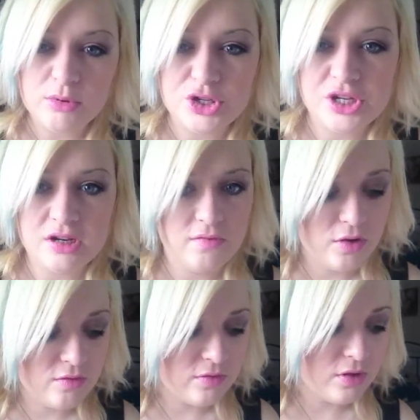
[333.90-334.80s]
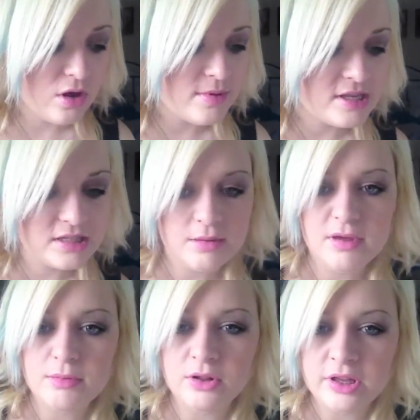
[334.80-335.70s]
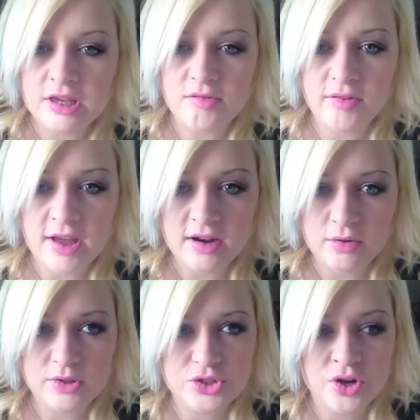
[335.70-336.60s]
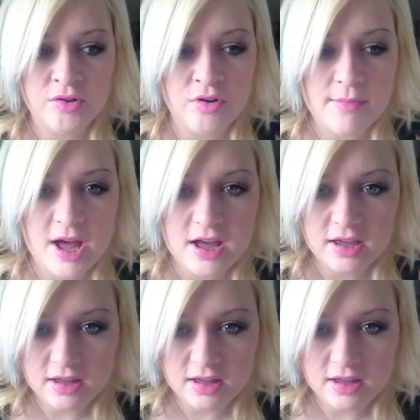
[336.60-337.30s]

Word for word: appreciative of the comments that people leave and I always try and write back.